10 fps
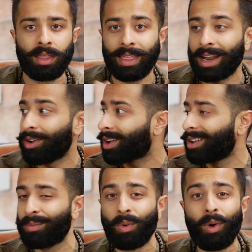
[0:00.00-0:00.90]
They're not
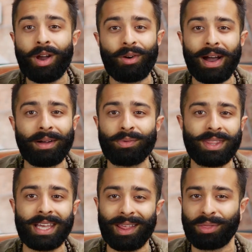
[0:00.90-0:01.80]
going to walk around
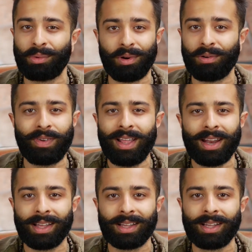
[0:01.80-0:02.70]
with that thought or
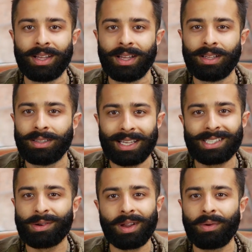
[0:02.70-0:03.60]
feeling. They're
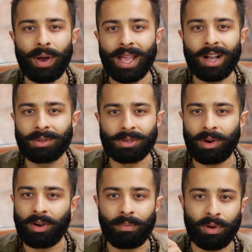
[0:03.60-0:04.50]
still going to wake up
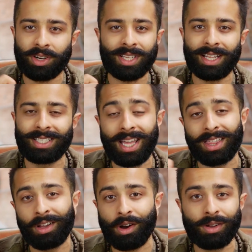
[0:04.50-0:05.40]
tomorrow, brush their
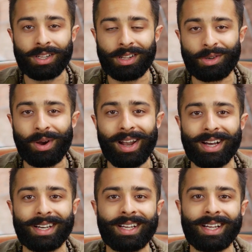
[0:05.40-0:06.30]
teeth and go to the toilet.